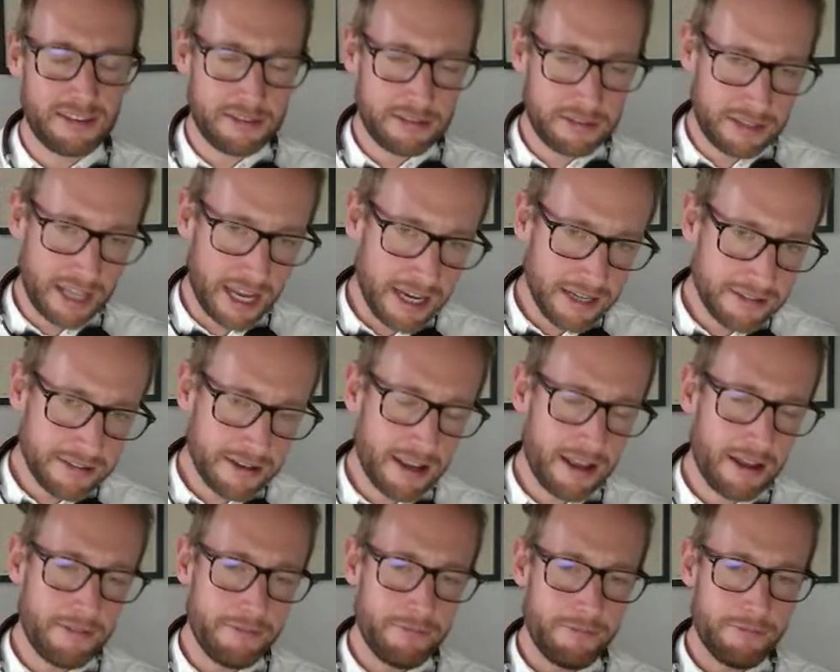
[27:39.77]

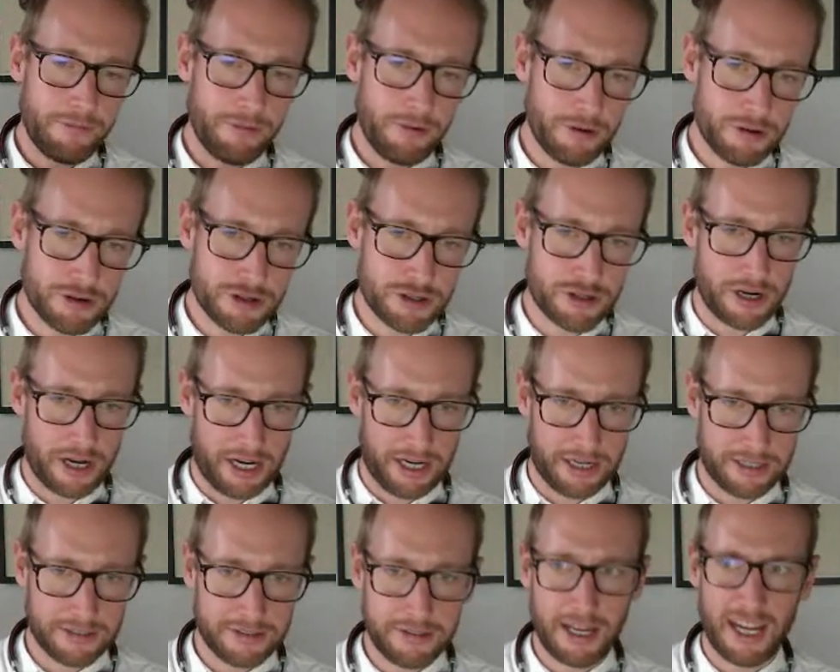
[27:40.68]
data versioning,
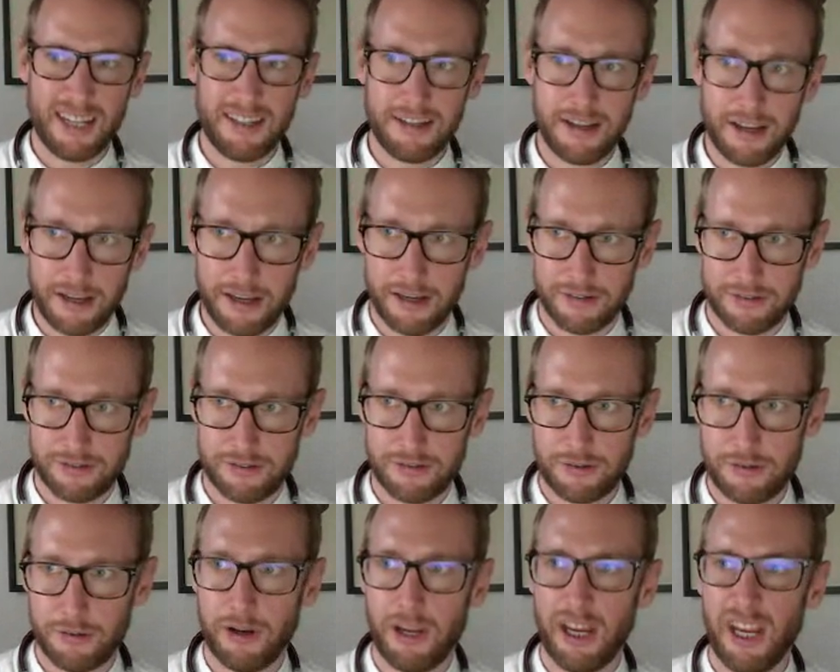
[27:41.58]
data
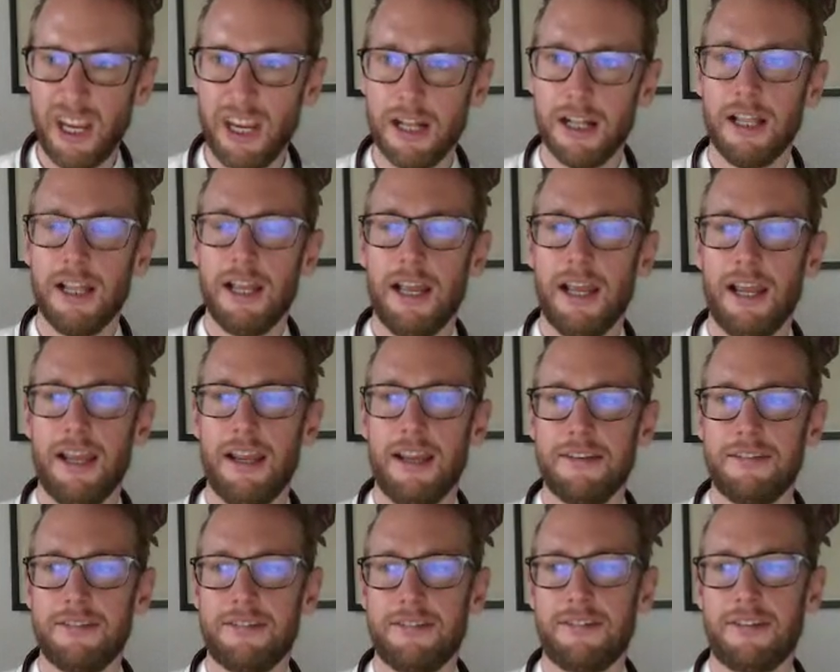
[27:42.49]
history
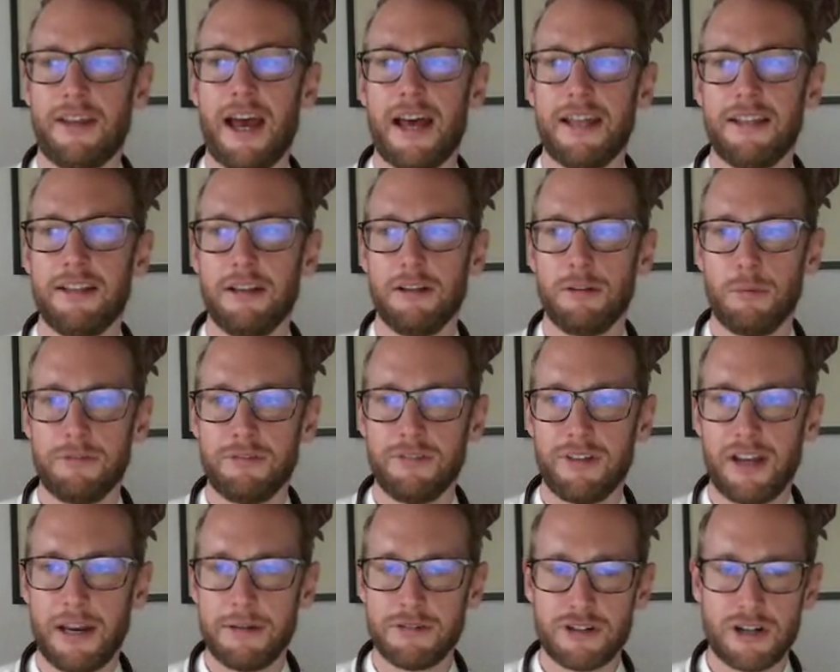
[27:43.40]
is handled with
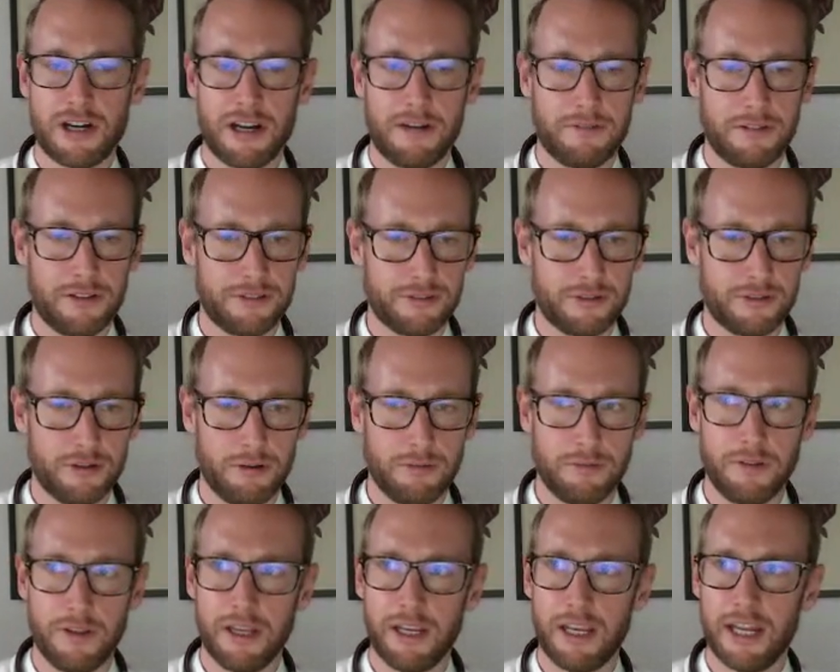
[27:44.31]
time travel in
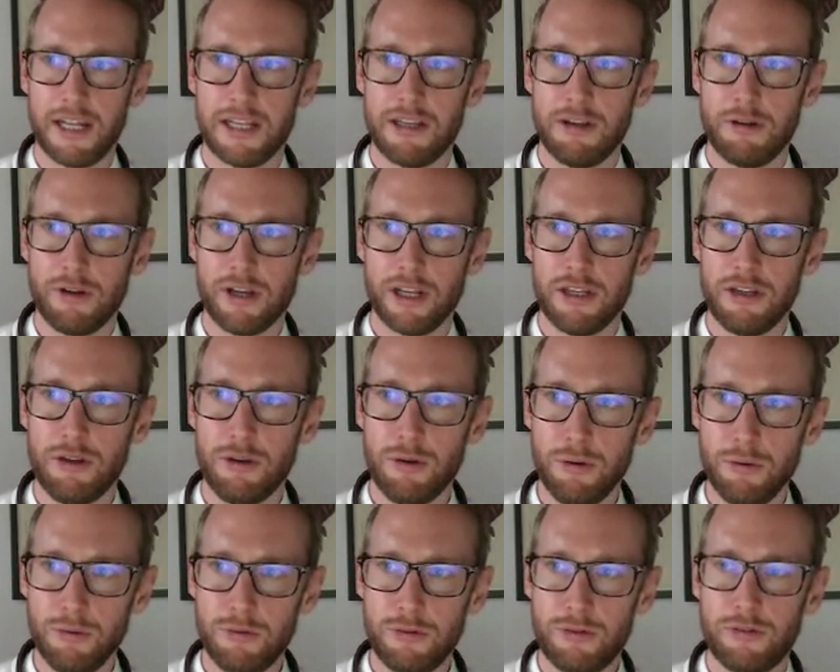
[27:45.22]
Snowflake, and you can
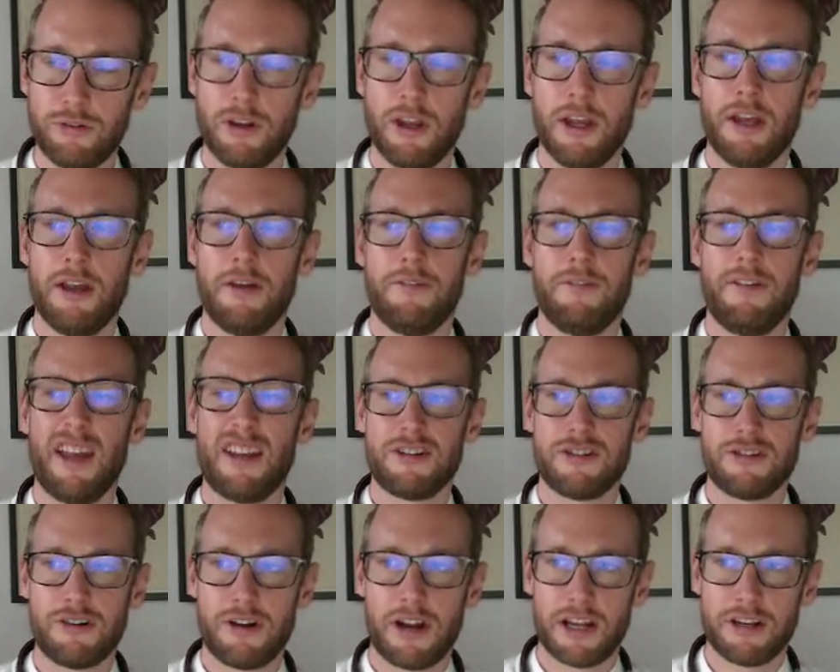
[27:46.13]
use the
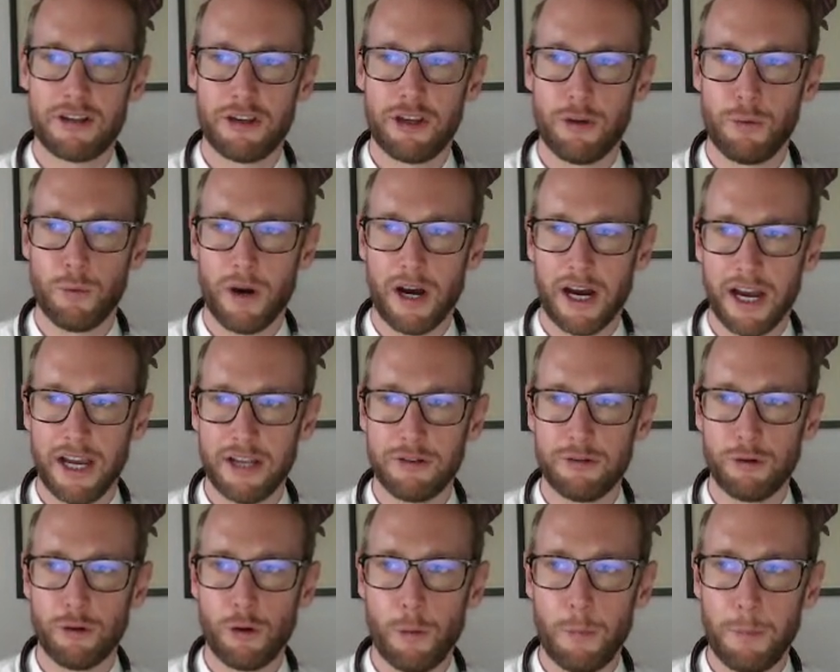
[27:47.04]
Astrato UI
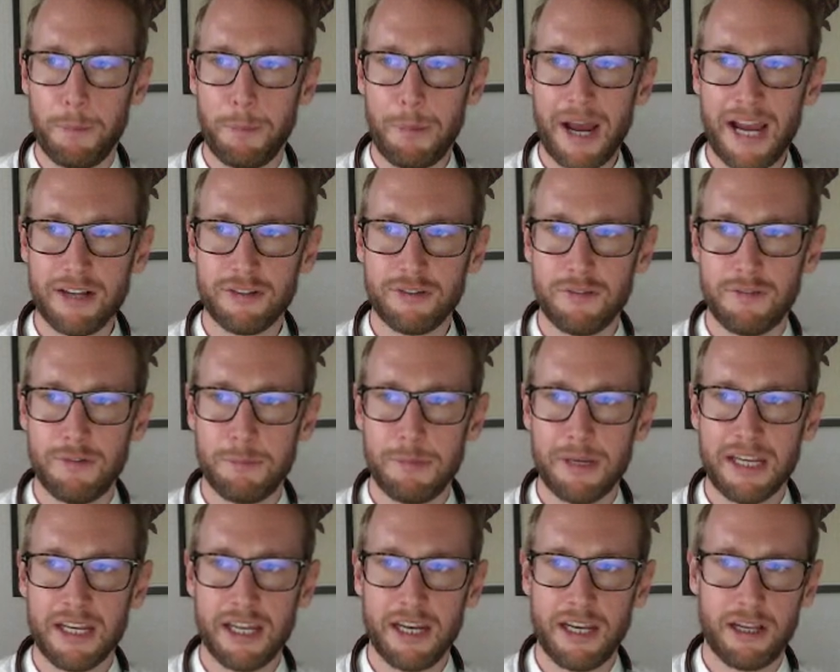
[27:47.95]
to go back to the
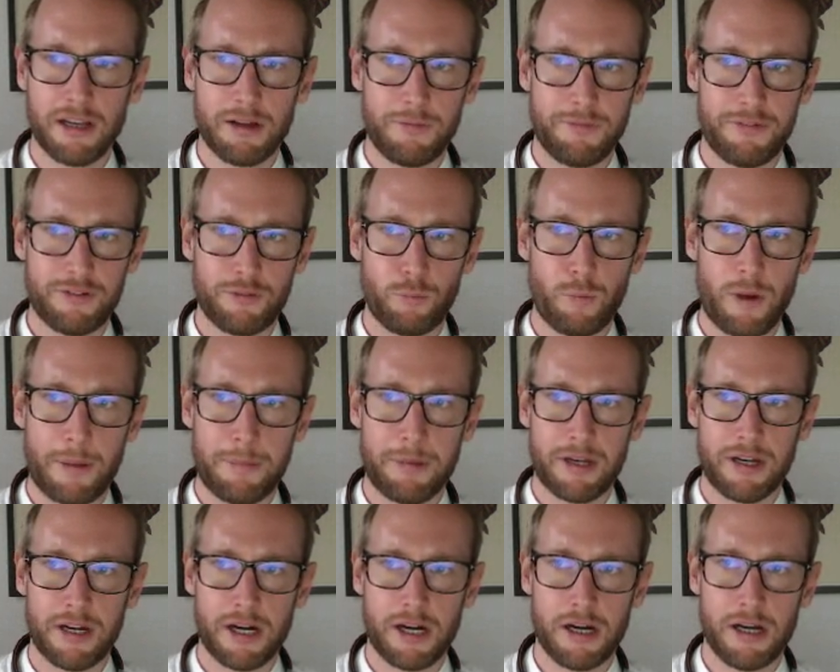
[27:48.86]
beginning of this
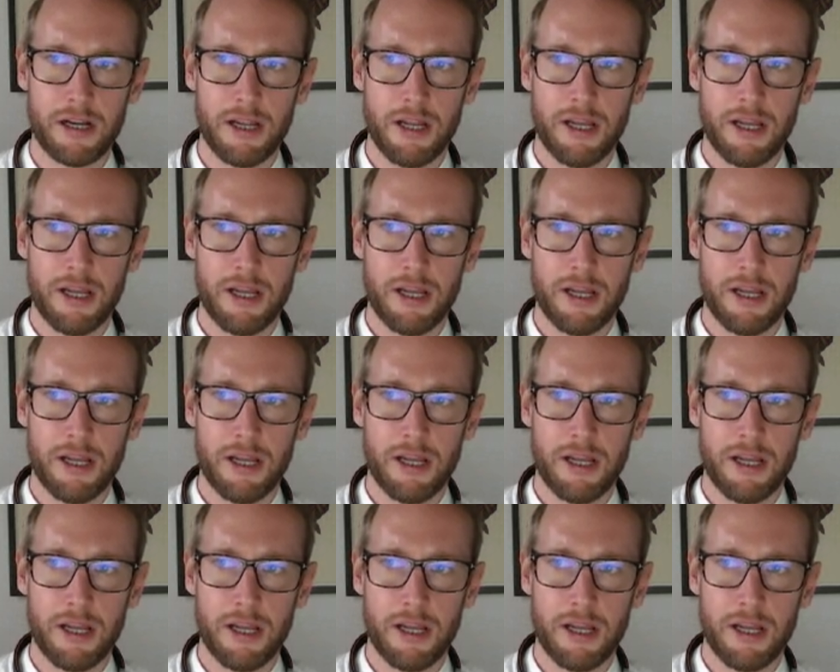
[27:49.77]
webinar